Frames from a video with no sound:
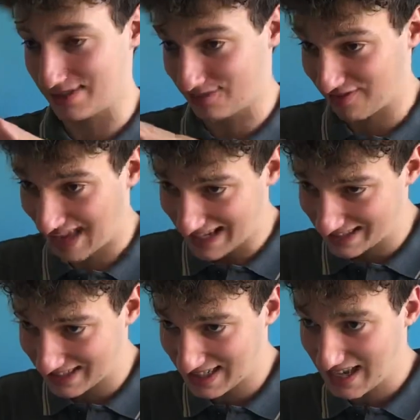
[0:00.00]
flat
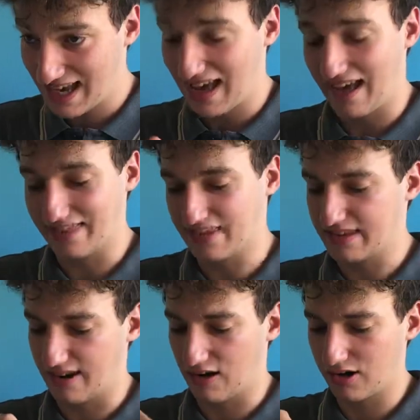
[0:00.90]
and that
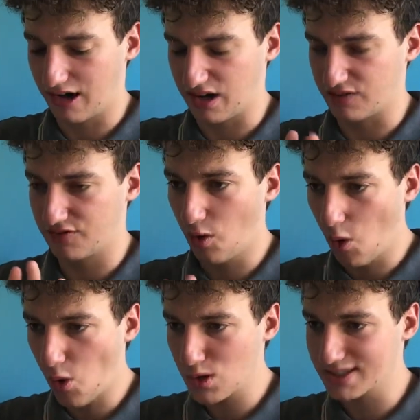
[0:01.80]
there aren't any
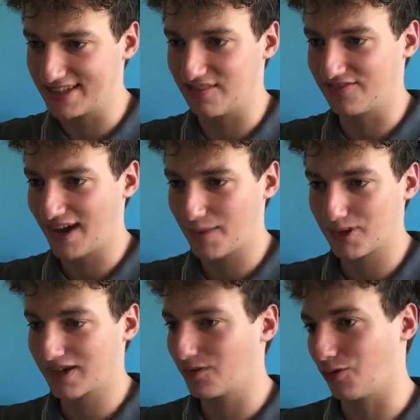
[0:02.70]
folds in the
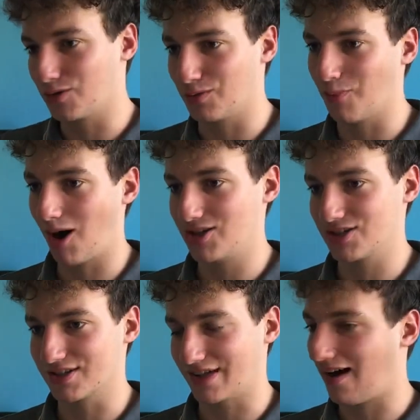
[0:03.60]
fabric, or you might
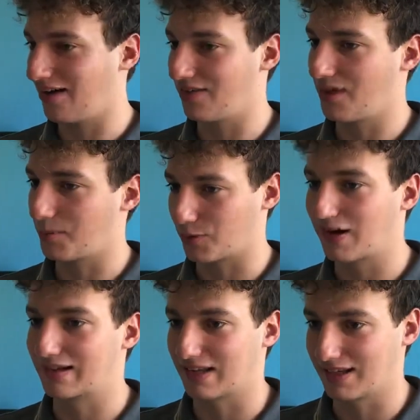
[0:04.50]
just iron them quickly.